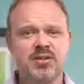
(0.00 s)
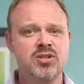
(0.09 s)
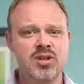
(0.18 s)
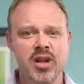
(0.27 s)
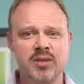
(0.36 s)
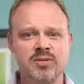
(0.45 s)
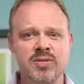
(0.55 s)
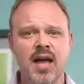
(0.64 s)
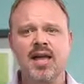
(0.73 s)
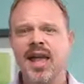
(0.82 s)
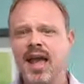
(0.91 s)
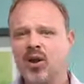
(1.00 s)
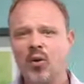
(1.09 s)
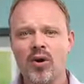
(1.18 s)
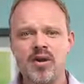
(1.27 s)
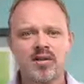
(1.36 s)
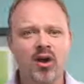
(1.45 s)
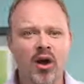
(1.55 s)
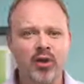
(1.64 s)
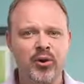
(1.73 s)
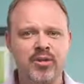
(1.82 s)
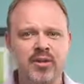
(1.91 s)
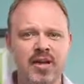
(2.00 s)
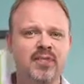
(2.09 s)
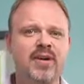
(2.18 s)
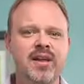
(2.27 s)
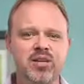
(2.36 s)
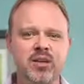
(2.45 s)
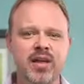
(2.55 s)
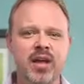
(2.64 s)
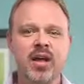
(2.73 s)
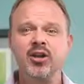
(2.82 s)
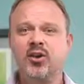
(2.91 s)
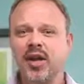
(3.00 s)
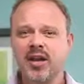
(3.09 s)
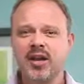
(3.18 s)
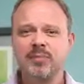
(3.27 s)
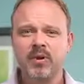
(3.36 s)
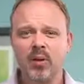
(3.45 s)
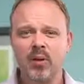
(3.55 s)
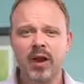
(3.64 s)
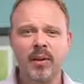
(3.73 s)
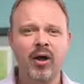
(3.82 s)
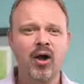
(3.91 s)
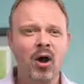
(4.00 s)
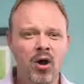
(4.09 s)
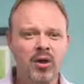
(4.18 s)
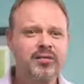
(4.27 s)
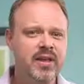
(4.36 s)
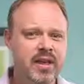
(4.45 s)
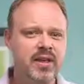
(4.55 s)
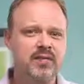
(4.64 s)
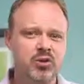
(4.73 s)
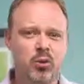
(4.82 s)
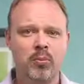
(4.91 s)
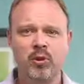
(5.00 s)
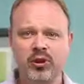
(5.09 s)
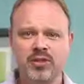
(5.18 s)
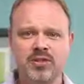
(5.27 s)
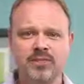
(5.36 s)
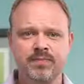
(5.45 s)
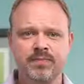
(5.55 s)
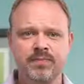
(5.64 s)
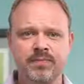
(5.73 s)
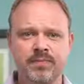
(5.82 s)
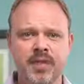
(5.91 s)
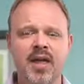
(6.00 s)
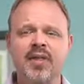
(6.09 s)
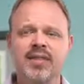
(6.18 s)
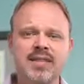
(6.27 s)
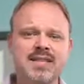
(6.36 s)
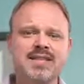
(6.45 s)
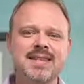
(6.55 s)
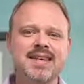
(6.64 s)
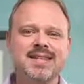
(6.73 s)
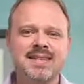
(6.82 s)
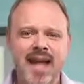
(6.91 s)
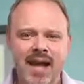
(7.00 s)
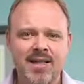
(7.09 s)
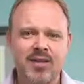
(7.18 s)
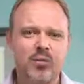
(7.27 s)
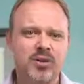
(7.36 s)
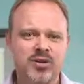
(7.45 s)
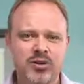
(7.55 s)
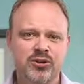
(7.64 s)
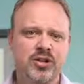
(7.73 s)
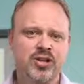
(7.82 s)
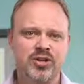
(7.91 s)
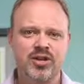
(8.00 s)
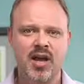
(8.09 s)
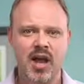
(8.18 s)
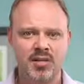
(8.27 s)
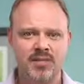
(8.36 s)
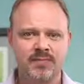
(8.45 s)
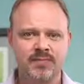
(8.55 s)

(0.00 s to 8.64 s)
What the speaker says: and shelves, categories and authors, and eventually you'll end up knowing about all of the individual books. This is exactly what a search engine does.